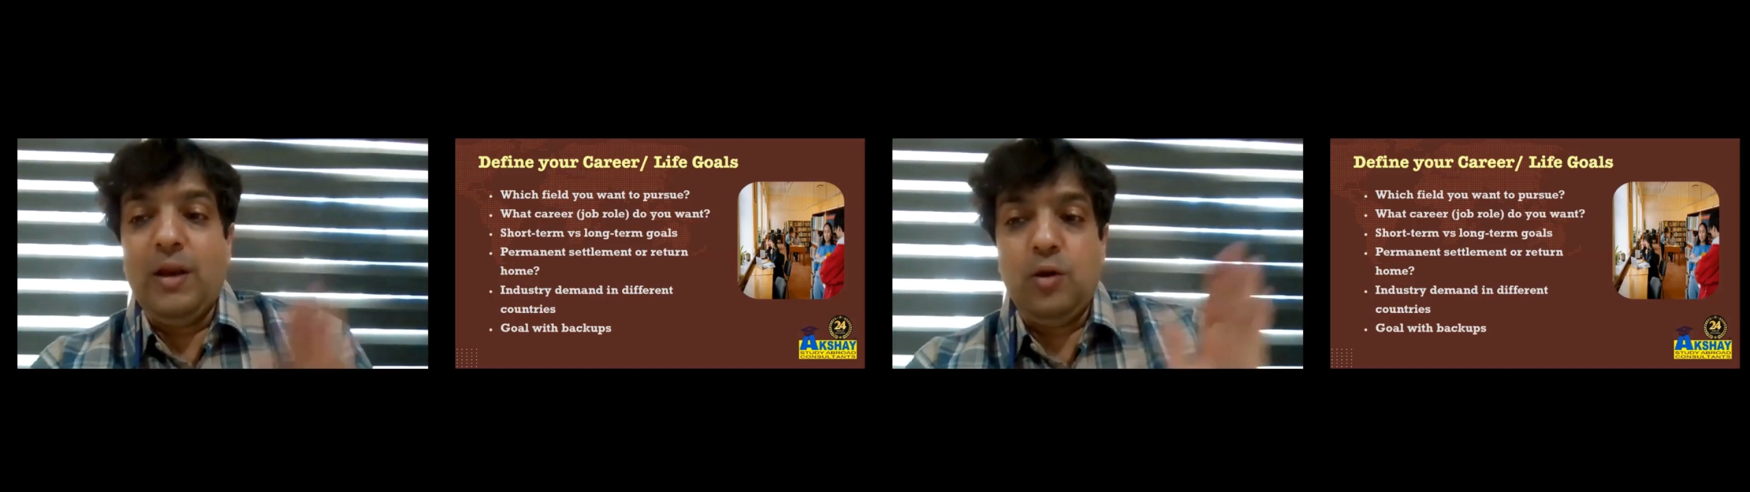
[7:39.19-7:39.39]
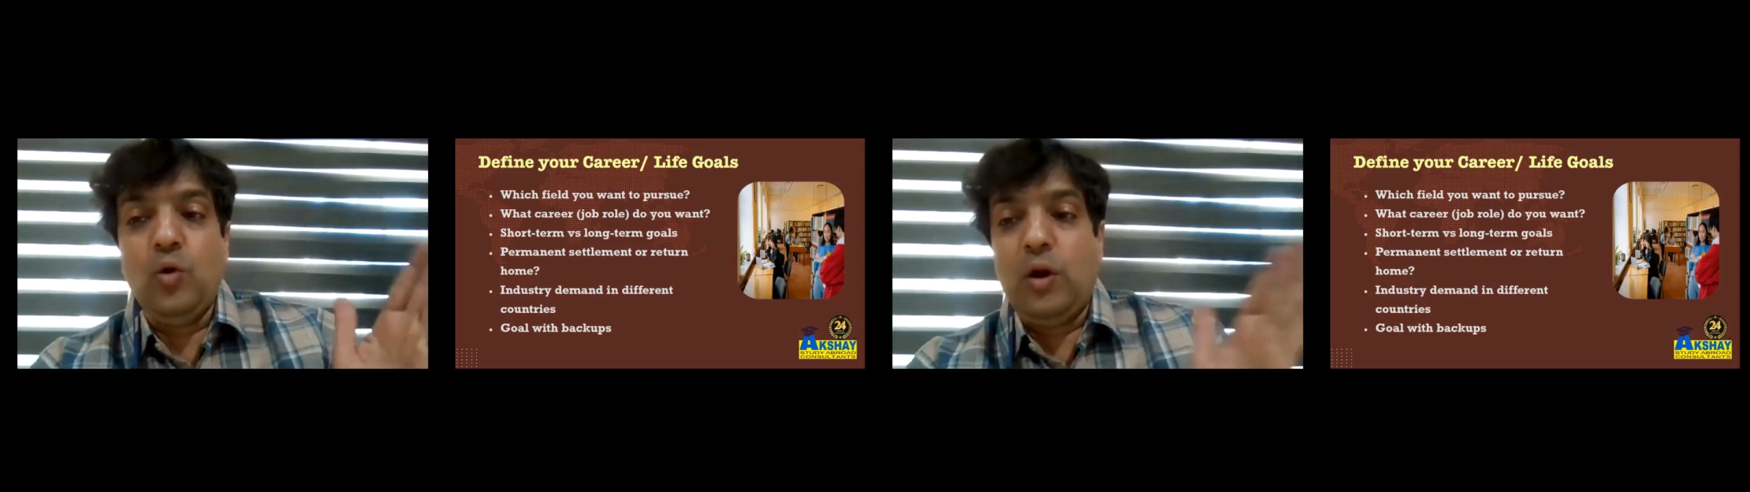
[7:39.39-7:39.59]

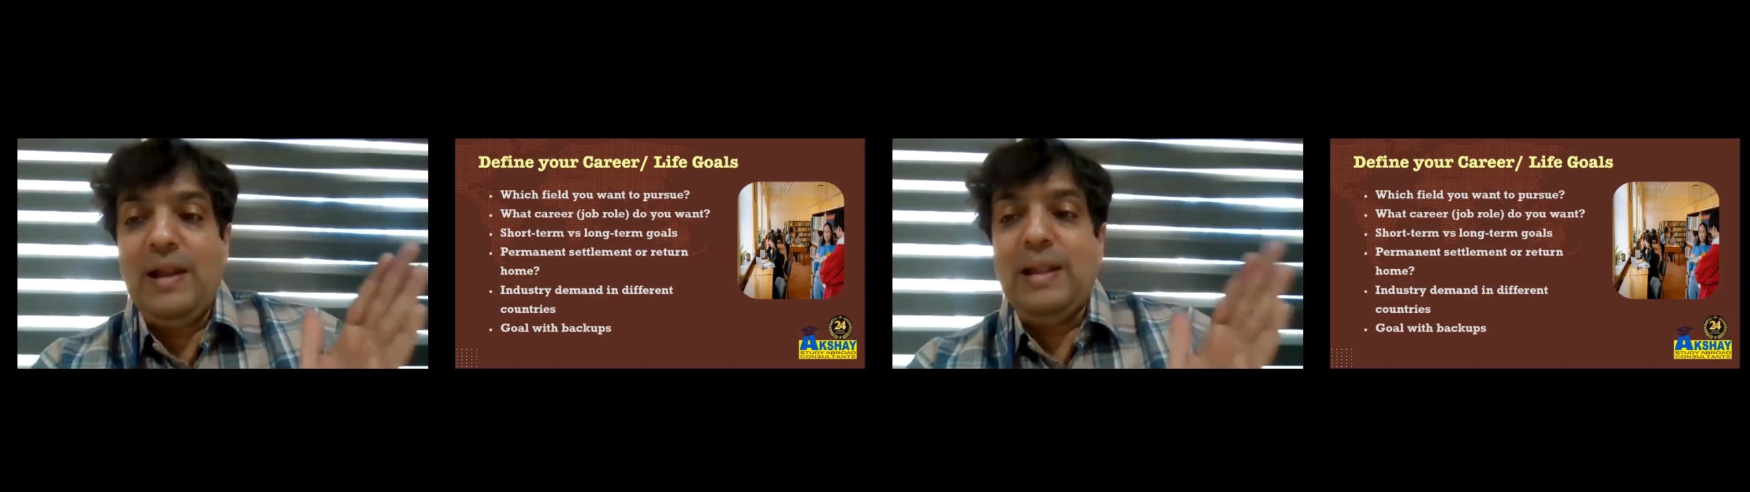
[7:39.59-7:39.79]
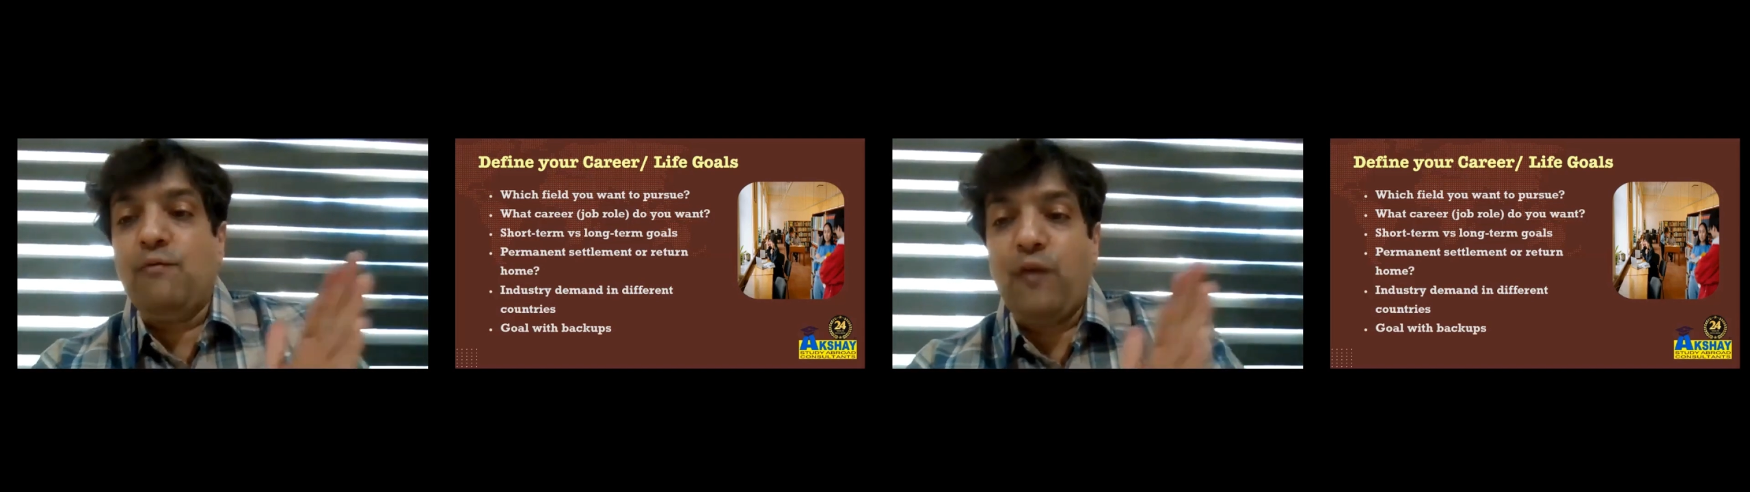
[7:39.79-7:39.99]
are
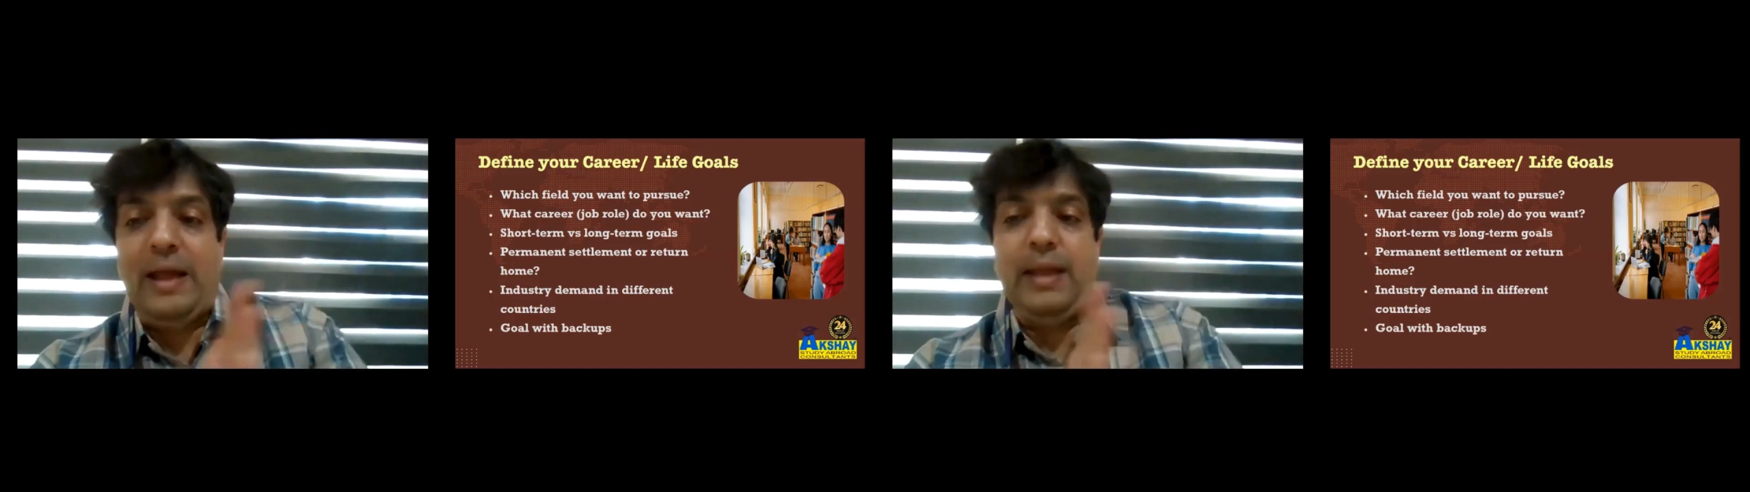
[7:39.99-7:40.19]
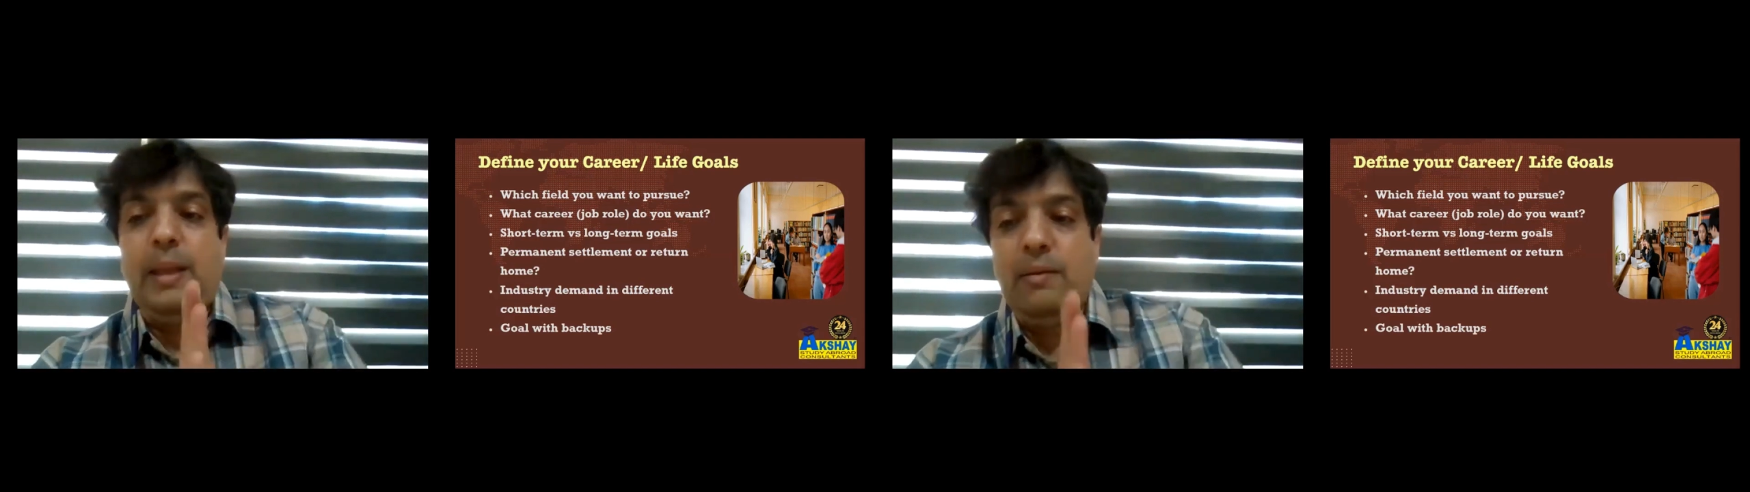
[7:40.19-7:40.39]
well
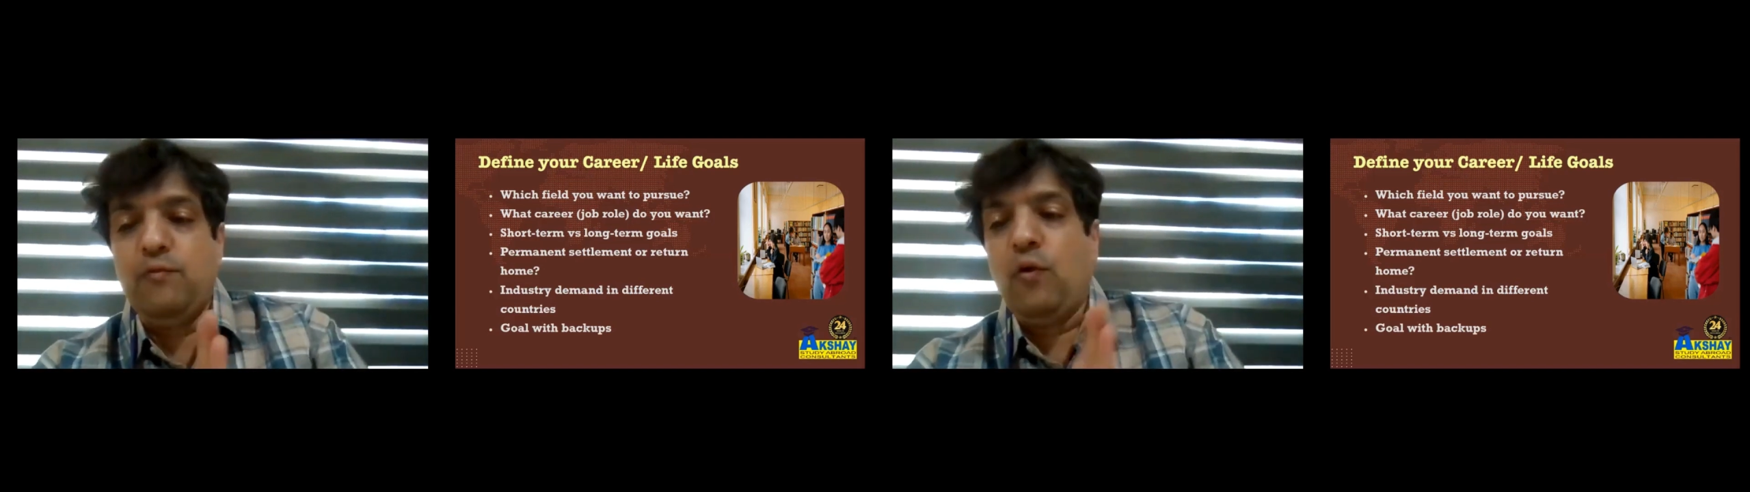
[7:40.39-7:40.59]
defined